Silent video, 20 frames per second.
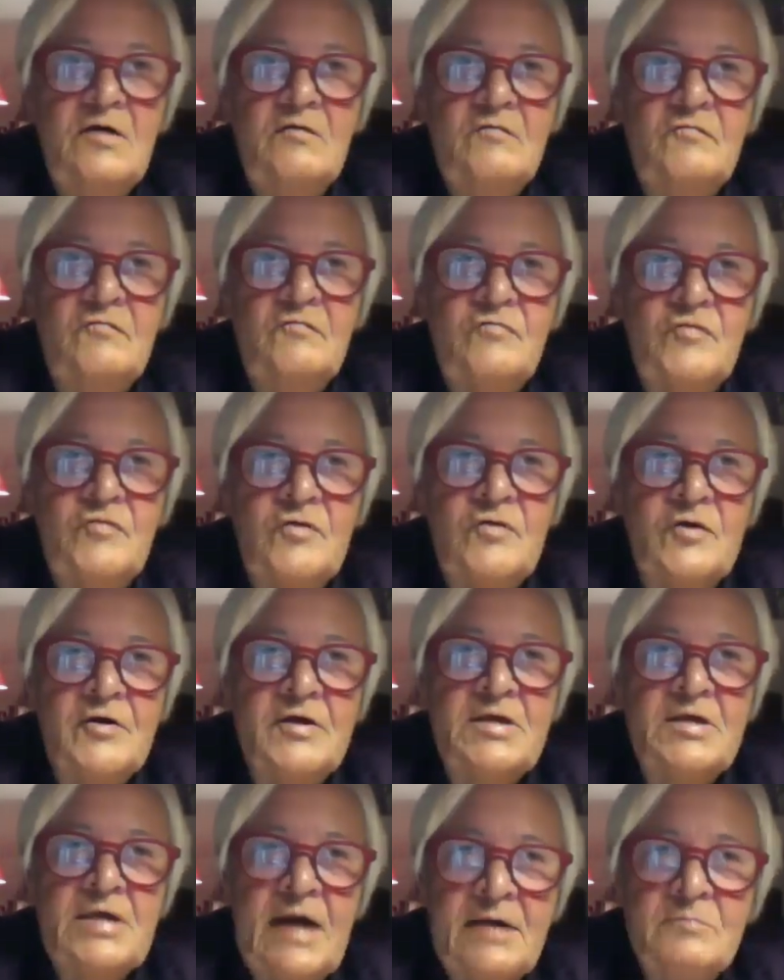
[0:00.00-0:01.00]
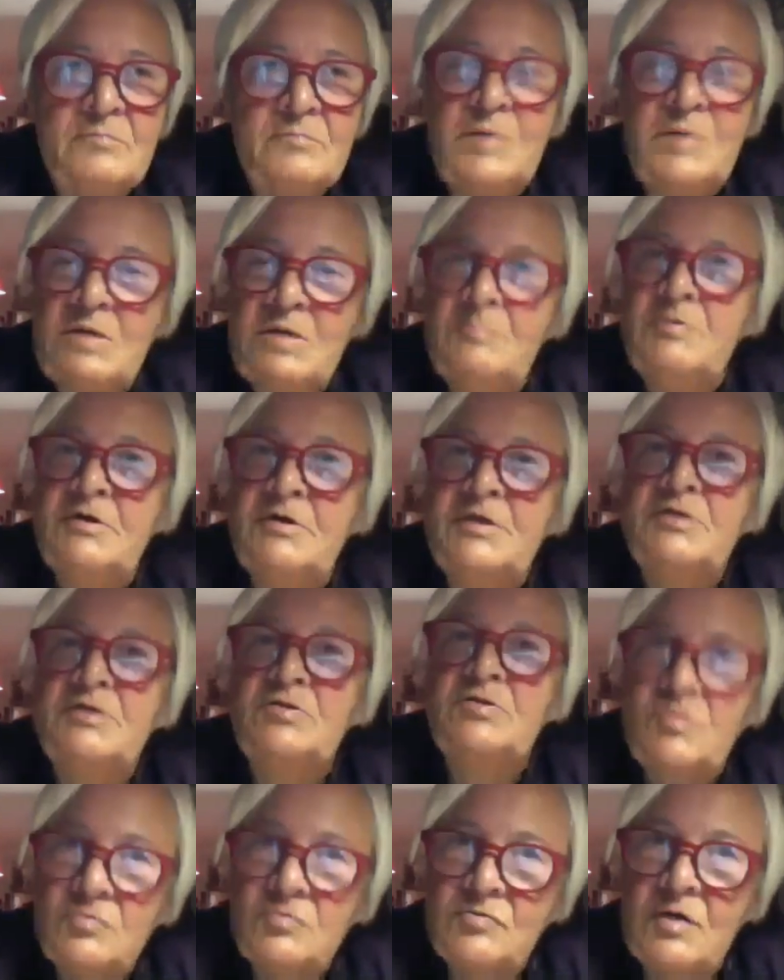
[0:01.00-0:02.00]
for young people
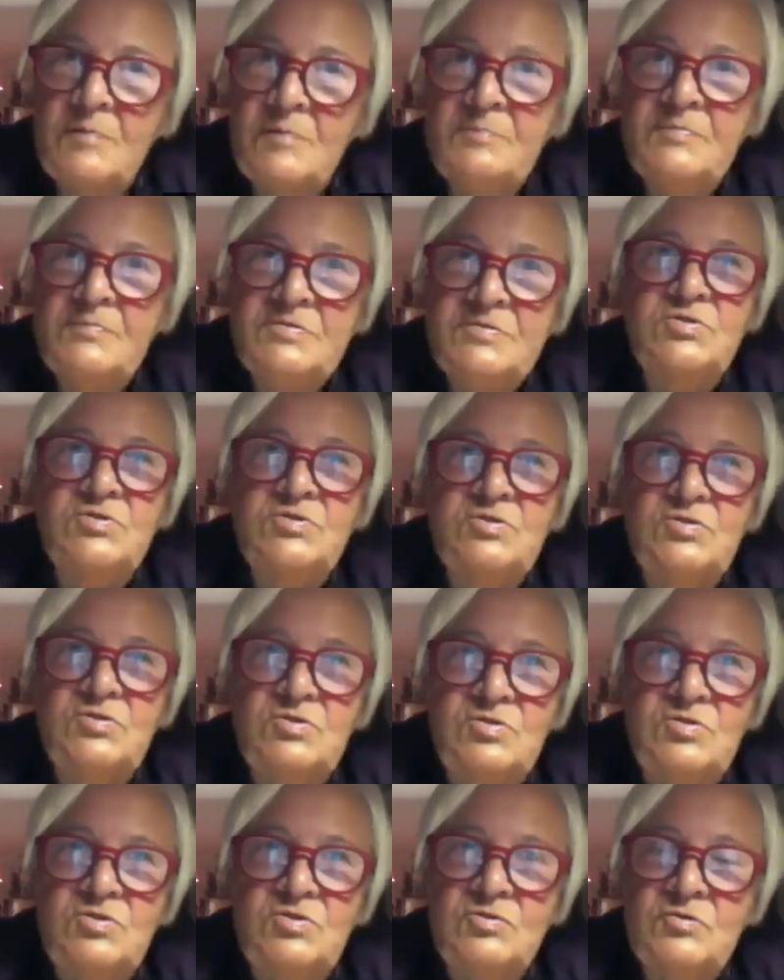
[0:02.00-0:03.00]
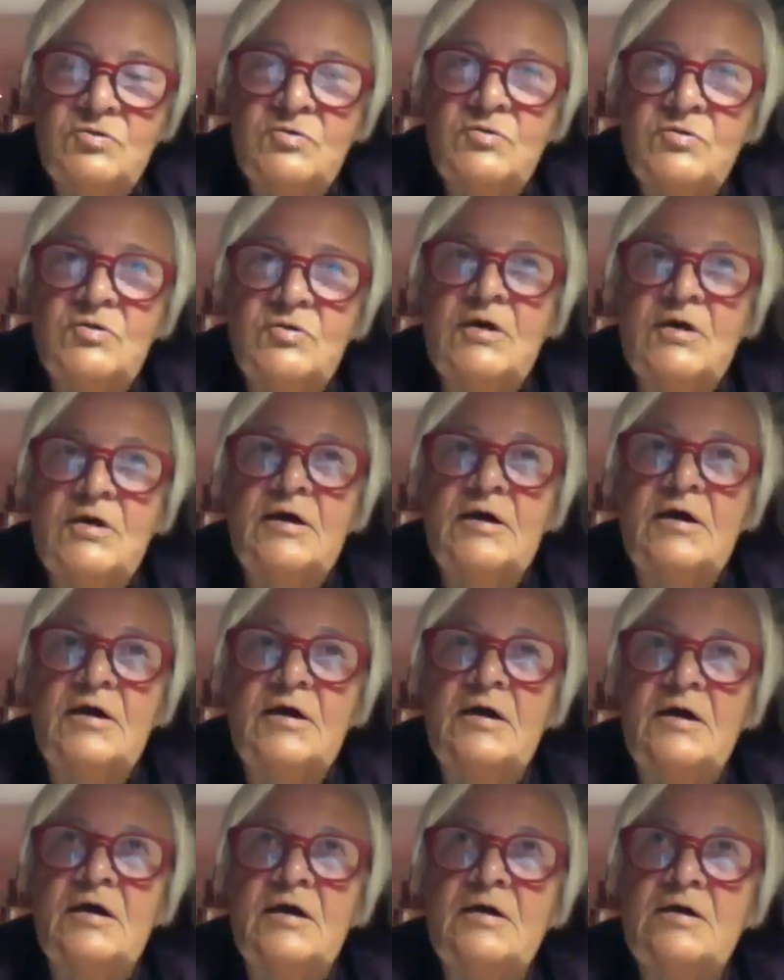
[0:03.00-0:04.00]
in Europe to
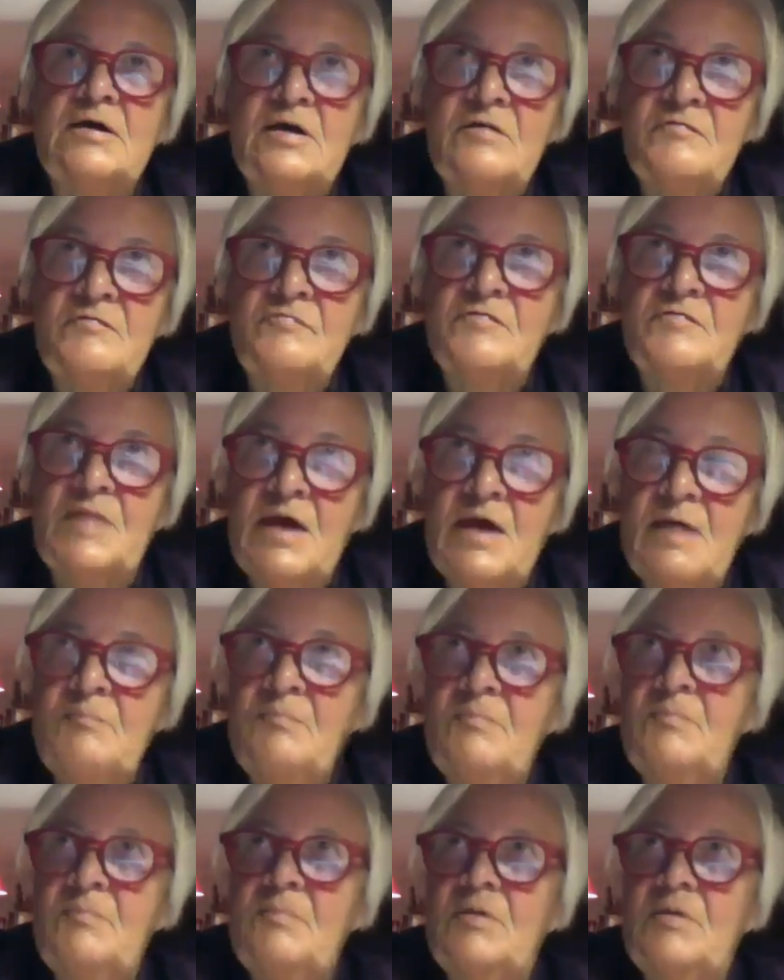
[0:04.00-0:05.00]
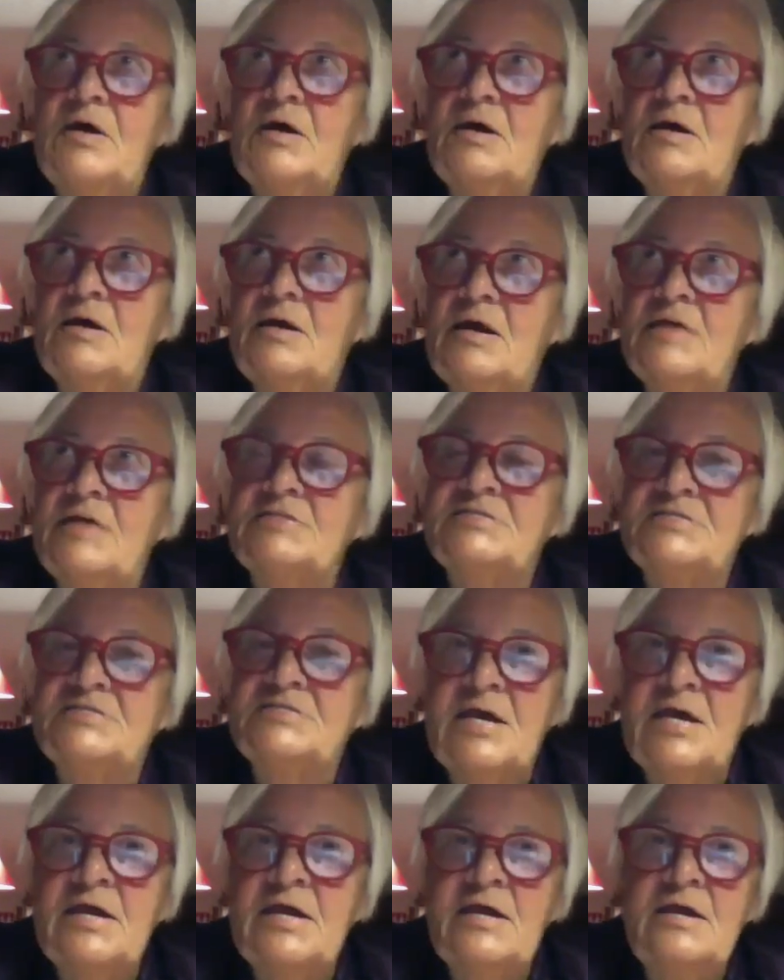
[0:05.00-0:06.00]
give them, let's
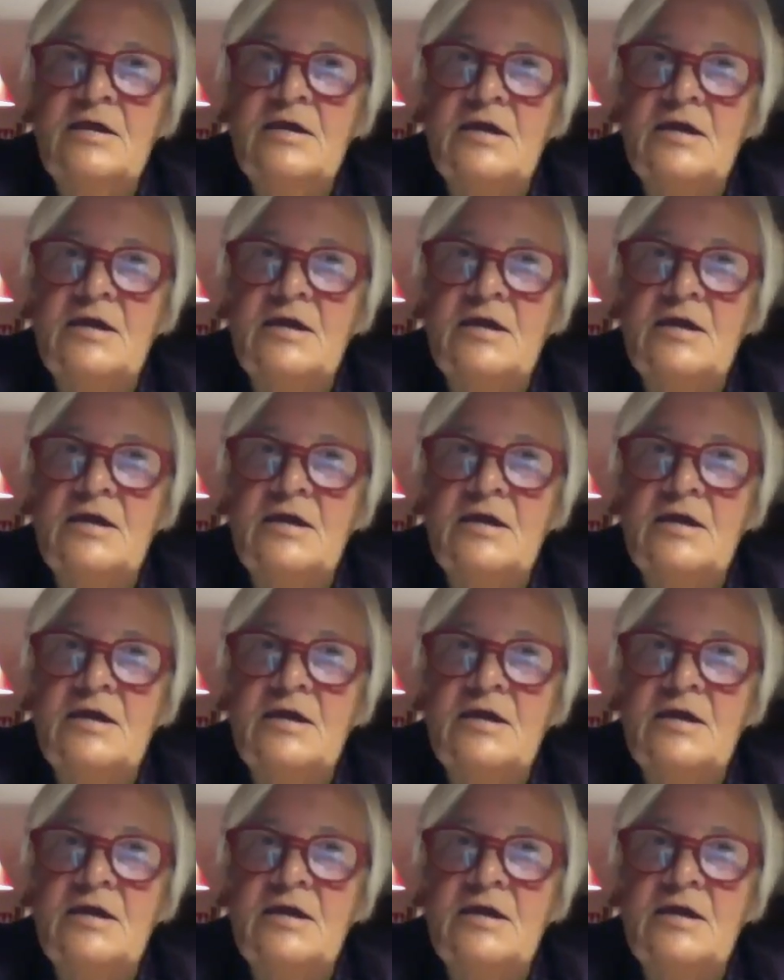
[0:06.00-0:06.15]
say,